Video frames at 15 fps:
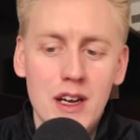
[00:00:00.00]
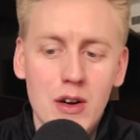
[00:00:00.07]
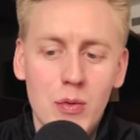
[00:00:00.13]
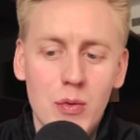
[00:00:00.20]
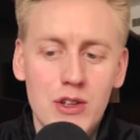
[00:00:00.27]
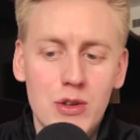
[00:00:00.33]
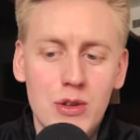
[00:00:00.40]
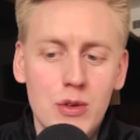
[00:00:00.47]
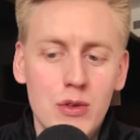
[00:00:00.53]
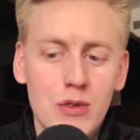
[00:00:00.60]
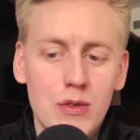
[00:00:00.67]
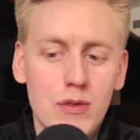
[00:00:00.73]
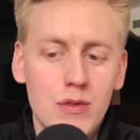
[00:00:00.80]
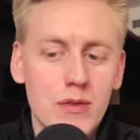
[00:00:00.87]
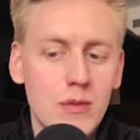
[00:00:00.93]
what
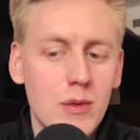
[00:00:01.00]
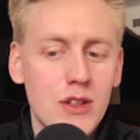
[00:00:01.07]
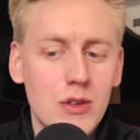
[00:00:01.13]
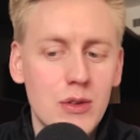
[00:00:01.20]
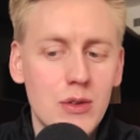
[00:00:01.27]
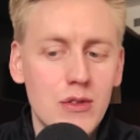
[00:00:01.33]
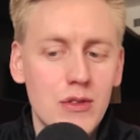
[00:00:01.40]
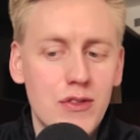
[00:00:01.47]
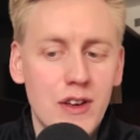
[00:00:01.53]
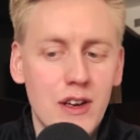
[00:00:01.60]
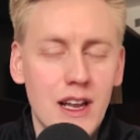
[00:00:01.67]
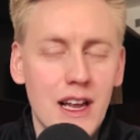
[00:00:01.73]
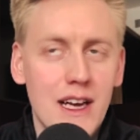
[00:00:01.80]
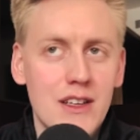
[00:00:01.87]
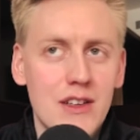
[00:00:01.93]
do you
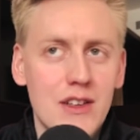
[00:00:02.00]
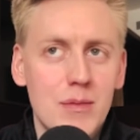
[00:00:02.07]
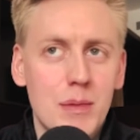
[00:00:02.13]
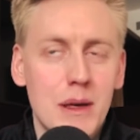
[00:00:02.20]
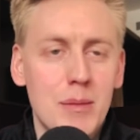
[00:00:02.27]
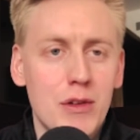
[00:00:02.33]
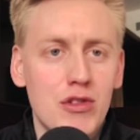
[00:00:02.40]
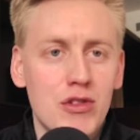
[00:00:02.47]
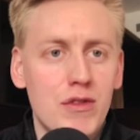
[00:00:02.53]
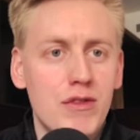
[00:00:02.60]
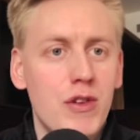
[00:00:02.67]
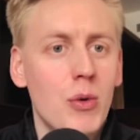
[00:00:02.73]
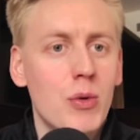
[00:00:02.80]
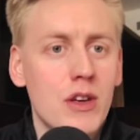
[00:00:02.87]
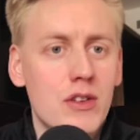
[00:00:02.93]
feel like people should
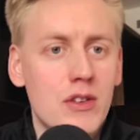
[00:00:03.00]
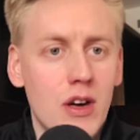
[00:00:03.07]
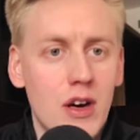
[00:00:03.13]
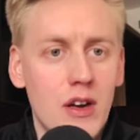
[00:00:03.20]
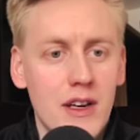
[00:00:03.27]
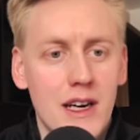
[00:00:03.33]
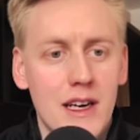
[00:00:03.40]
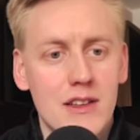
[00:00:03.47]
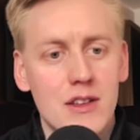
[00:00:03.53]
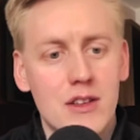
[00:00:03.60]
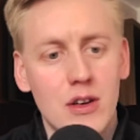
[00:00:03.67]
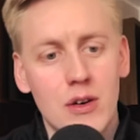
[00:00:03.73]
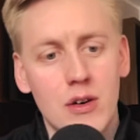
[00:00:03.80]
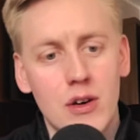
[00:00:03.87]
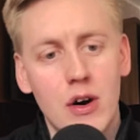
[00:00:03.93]
focus on at
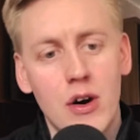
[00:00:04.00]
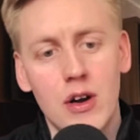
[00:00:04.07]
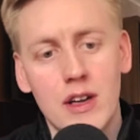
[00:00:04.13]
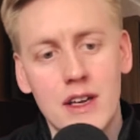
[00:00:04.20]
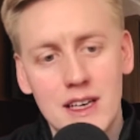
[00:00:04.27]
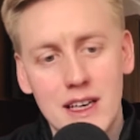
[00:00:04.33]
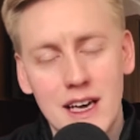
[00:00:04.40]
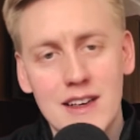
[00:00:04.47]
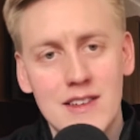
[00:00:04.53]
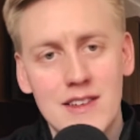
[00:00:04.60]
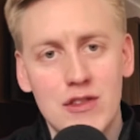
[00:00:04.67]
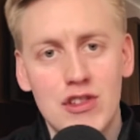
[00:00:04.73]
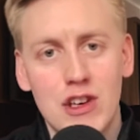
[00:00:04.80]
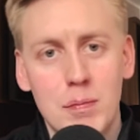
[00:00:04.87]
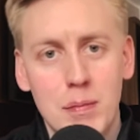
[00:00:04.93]
their early
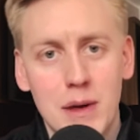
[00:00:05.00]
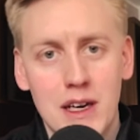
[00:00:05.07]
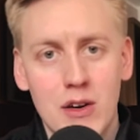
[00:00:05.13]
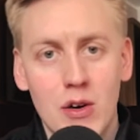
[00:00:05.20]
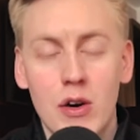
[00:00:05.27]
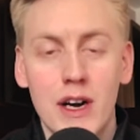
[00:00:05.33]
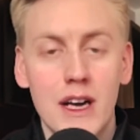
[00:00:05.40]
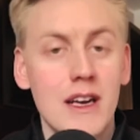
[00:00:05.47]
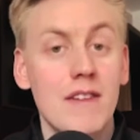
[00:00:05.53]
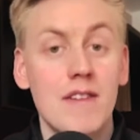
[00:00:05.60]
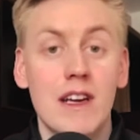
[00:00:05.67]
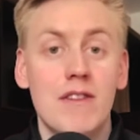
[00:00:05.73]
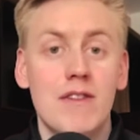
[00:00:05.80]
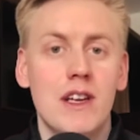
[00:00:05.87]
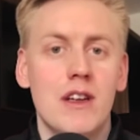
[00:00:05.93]
days in shipping, or
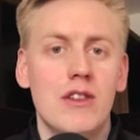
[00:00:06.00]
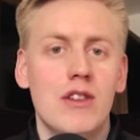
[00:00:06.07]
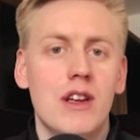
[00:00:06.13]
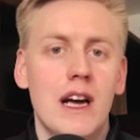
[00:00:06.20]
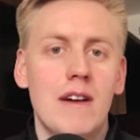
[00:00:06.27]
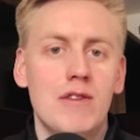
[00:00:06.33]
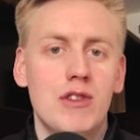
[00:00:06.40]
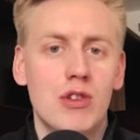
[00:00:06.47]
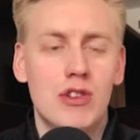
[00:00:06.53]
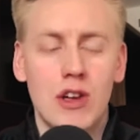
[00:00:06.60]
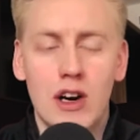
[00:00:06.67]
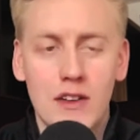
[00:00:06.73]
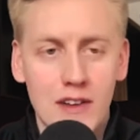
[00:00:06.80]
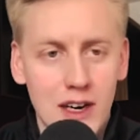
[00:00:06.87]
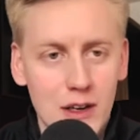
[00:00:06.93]
even if they have just
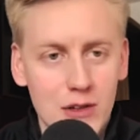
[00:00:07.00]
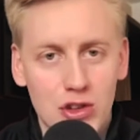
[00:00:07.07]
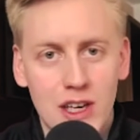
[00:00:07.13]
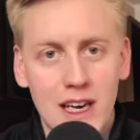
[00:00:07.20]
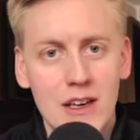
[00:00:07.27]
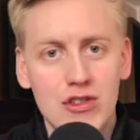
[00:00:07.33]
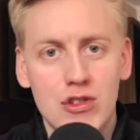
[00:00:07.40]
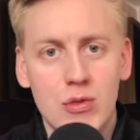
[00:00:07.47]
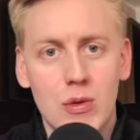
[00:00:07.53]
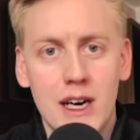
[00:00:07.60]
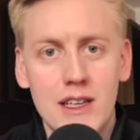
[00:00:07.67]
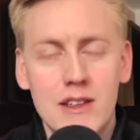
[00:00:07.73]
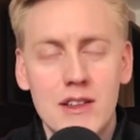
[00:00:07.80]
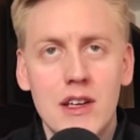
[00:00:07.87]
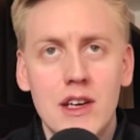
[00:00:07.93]
started their education,
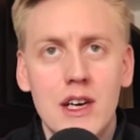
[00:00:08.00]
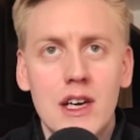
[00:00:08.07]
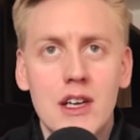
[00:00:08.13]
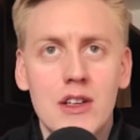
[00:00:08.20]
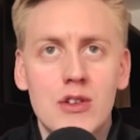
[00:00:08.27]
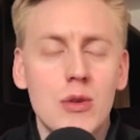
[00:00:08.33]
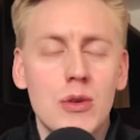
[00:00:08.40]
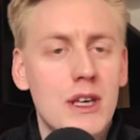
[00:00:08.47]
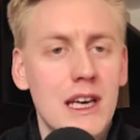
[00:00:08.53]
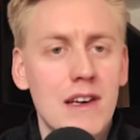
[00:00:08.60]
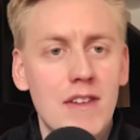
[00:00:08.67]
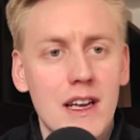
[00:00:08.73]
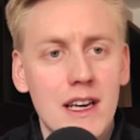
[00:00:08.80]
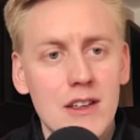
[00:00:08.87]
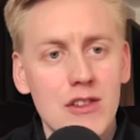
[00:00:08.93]
right? Do you
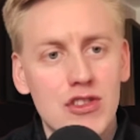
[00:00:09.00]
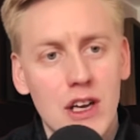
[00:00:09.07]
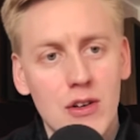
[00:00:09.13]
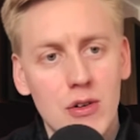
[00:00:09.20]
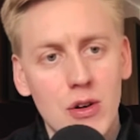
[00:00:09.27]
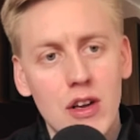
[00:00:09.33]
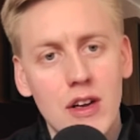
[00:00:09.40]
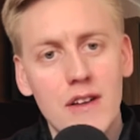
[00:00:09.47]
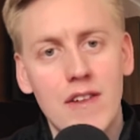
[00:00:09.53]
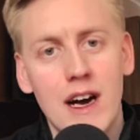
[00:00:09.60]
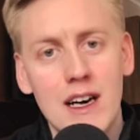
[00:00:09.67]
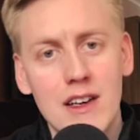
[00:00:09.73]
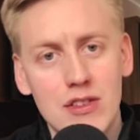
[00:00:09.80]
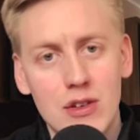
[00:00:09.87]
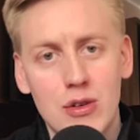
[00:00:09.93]
give any general
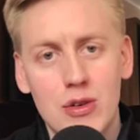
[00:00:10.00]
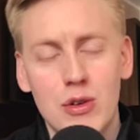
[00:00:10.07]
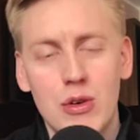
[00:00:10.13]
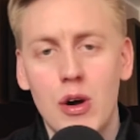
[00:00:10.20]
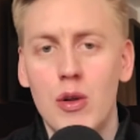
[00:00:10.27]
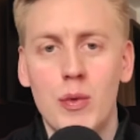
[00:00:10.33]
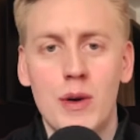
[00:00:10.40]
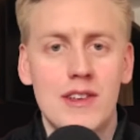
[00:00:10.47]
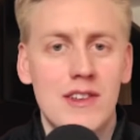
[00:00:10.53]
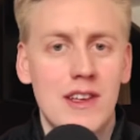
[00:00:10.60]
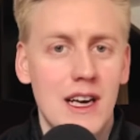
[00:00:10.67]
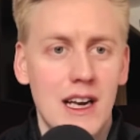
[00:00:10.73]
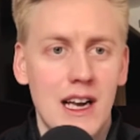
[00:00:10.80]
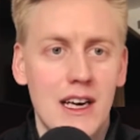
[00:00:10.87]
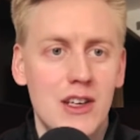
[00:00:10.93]
advice, or do you always
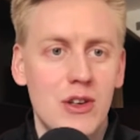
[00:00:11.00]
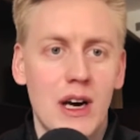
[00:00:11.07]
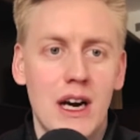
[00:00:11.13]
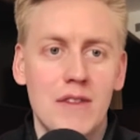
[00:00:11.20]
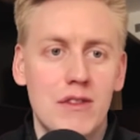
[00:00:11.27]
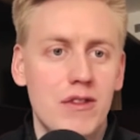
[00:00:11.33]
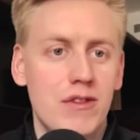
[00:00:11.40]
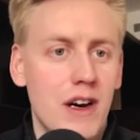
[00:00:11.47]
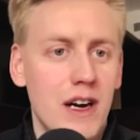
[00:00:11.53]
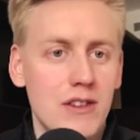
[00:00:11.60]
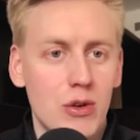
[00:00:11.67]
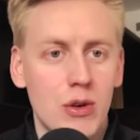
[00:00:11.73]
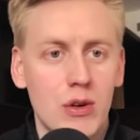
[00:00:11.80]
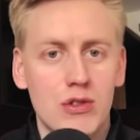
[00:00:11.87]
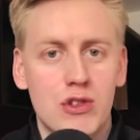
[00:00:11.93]
say like you have to
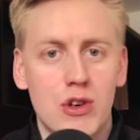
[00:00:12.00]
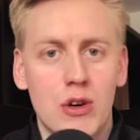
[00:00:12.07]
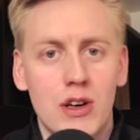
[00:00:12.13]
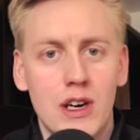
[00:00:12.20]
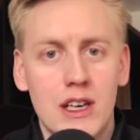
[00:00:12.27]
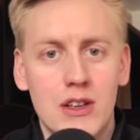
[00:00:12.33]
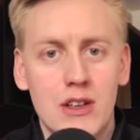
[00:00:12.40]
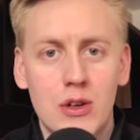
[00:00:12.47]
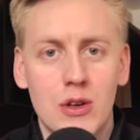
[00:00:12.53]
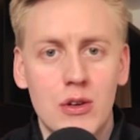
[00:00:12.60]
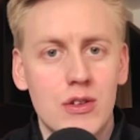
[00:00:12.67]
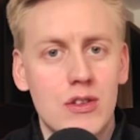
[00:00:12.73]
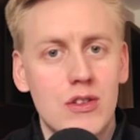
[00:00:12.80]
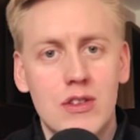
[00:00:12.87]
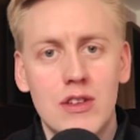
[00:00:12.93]
find your own journey?
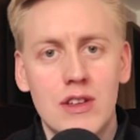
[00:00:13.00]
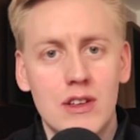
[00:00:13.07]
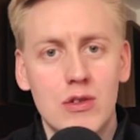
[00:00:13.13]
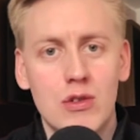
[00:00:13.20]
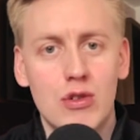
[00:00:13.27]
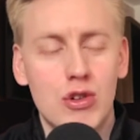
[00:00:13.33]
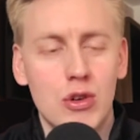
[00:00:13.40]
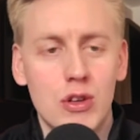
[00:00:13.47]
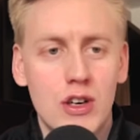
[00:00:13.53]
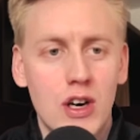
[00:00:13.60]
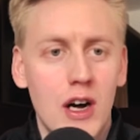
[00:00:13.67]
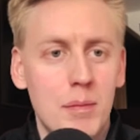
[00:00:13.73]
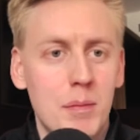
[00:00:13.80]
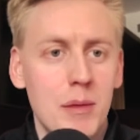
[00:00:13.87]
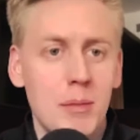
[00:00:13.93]
You shouldn't
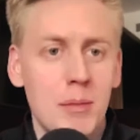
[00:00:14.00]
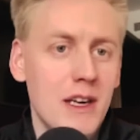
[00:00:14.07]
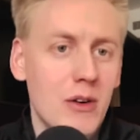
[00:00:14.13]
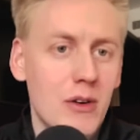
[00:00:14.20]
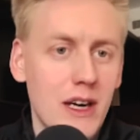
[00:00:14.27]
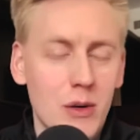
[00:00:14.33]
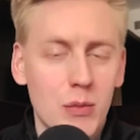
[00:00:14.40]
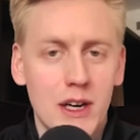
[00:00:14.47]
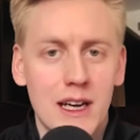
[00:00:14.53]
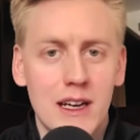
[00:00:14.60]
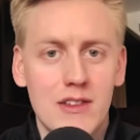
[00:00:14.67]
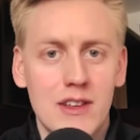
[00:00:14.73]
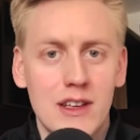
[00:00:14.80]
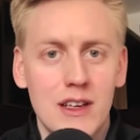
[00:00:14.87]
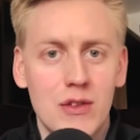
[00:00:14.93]
copy me or anyone
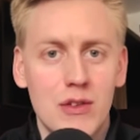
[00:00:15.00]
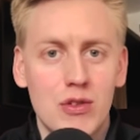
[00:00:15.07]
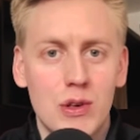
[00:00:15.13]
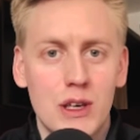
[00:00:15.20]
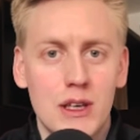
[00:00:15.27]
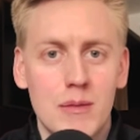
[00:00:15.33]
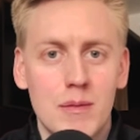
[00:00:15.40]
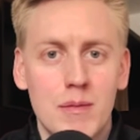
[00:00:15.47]
else in the industry.